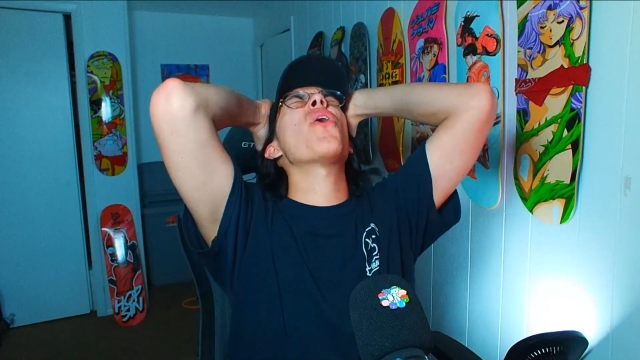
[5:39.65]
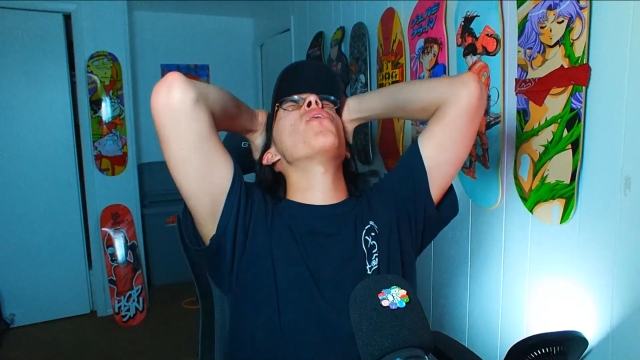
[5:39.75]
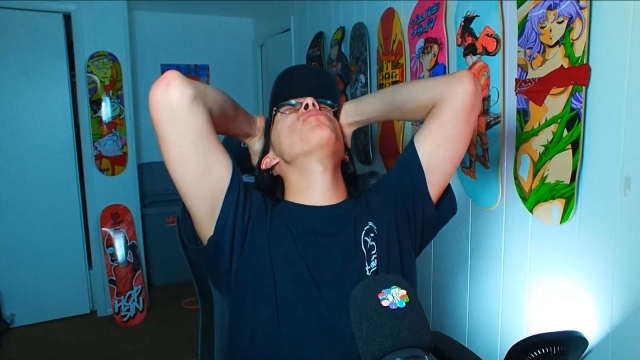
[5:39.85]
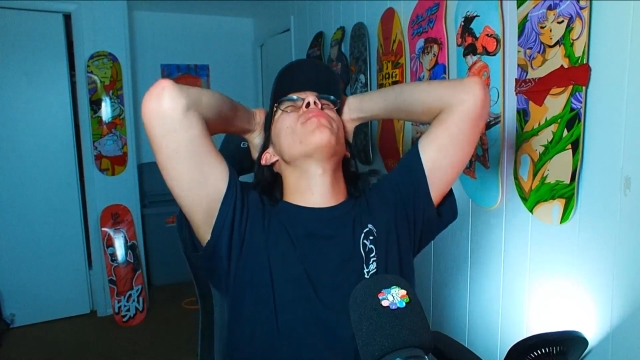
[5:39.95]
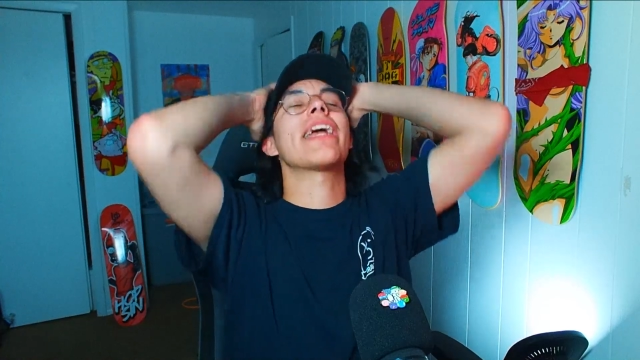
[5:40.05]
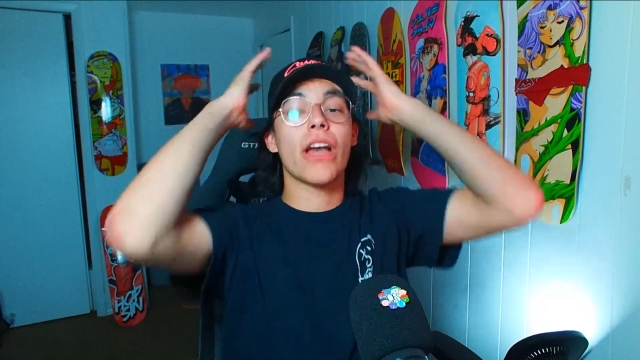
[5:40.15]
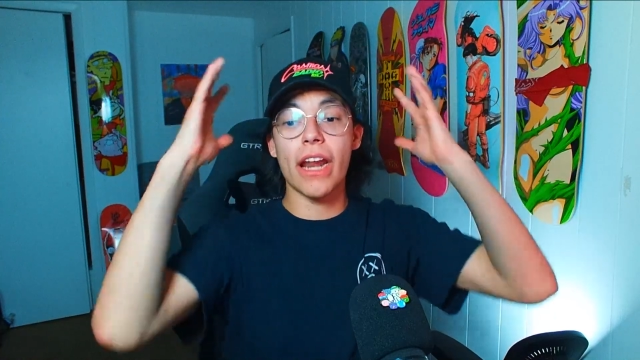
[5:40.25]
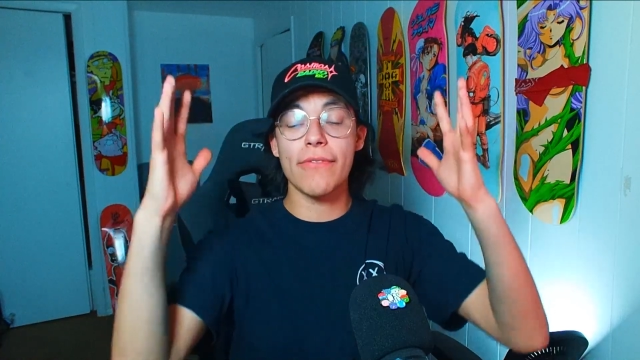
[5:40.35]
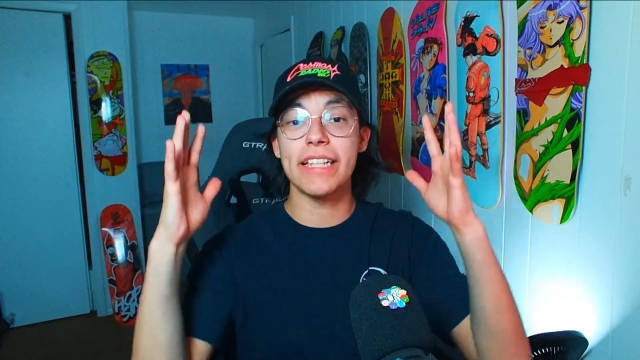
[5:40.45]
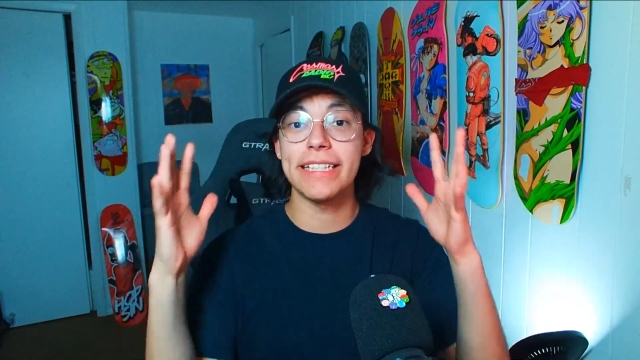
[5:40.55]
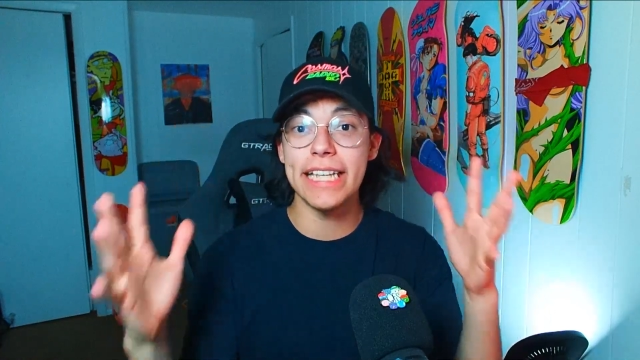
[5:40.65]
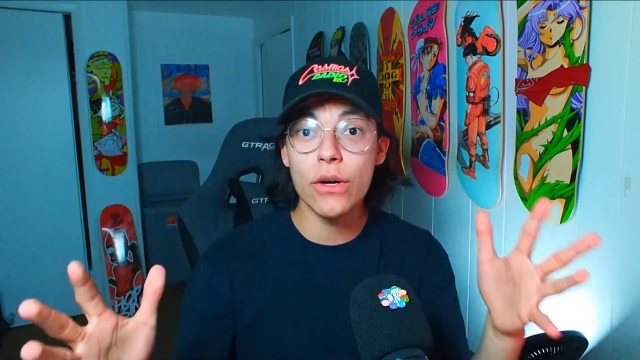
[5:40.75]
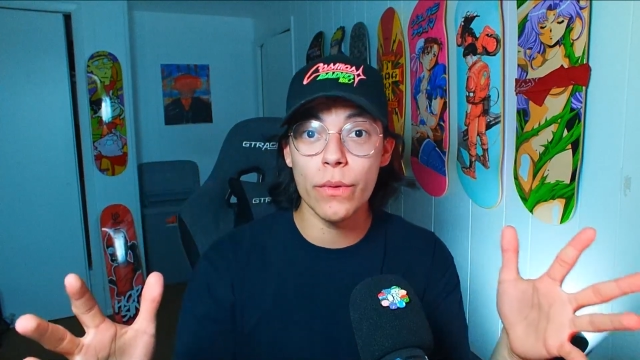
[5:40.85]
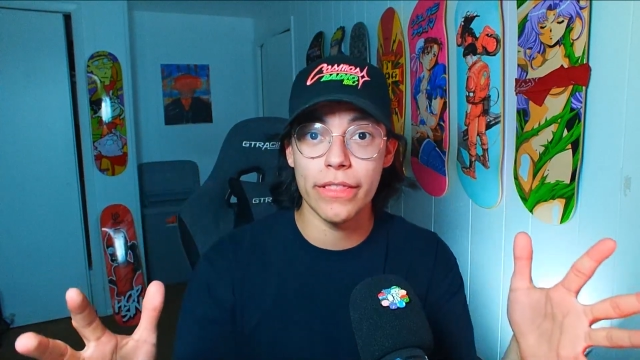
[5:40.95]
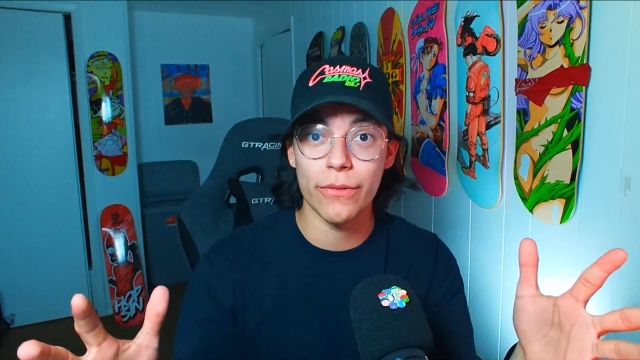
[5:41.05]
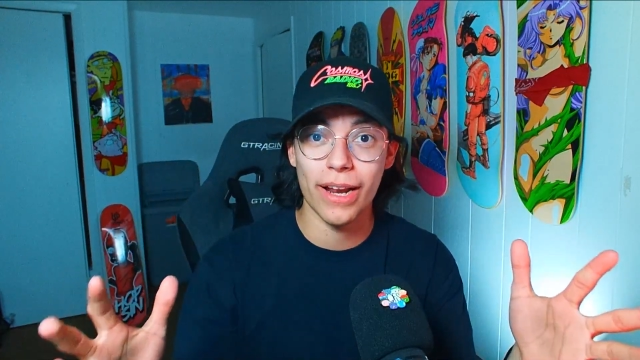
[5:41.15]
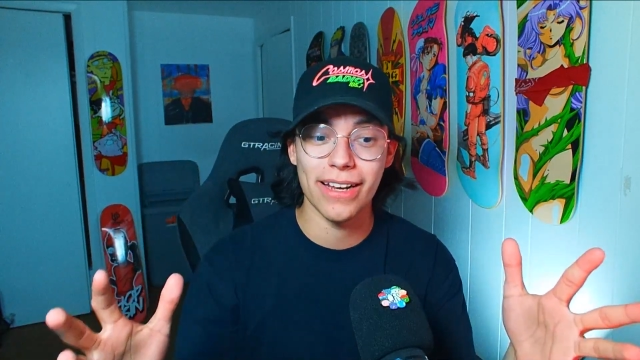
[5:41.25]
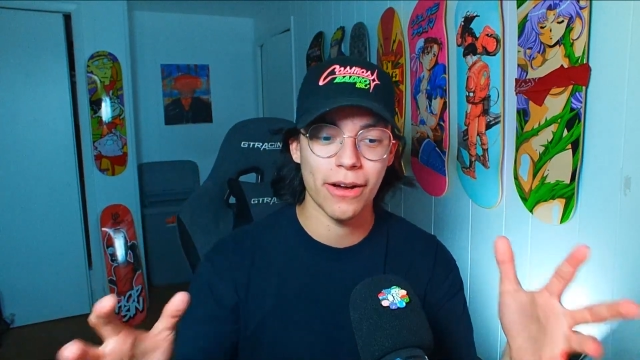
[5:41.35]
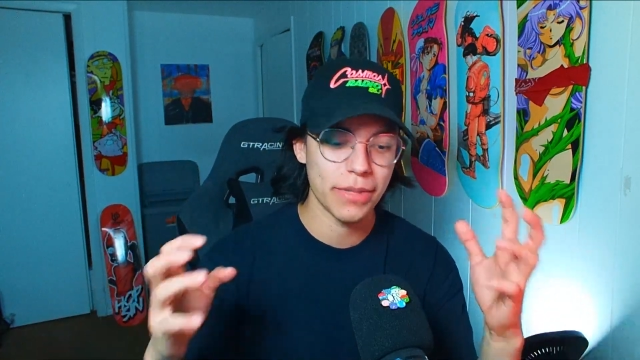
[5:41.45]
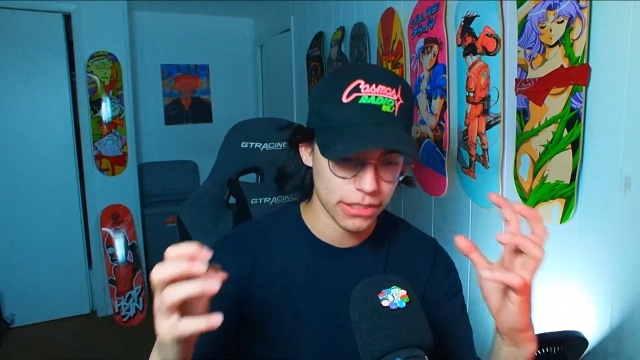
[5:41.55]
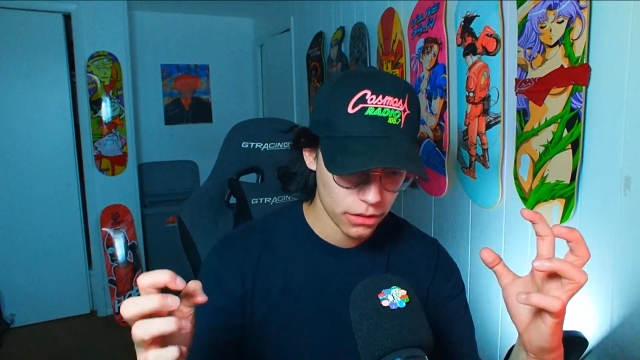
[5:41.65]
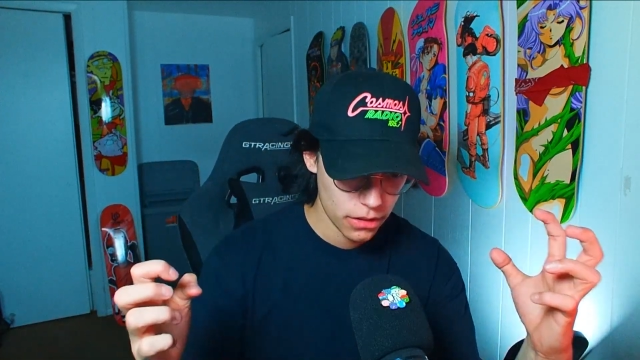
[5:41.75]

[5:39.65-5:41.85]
oh my God, I have to deal with it right now. I'm like,